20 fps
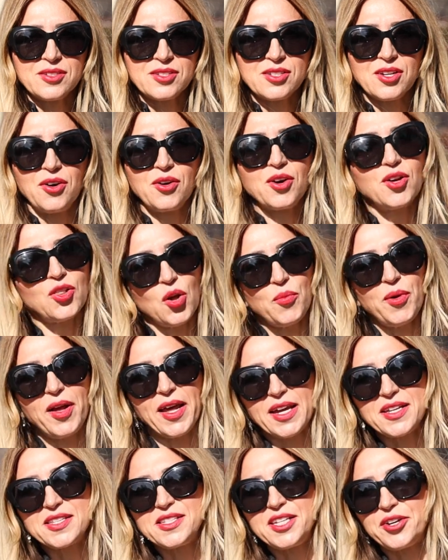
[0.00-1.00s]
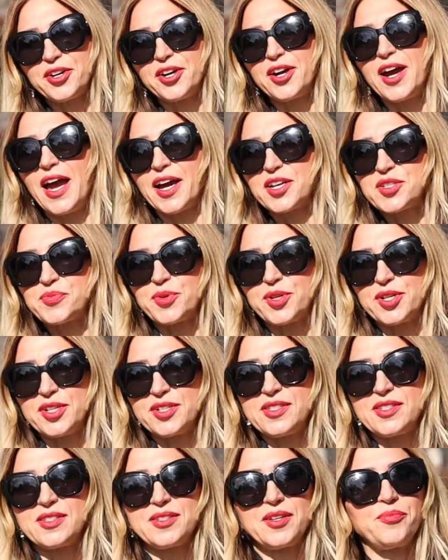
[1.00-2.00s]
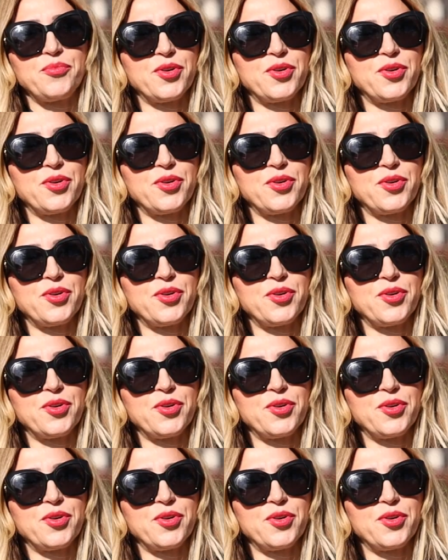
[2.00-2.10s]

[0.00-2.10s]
So global exterior experts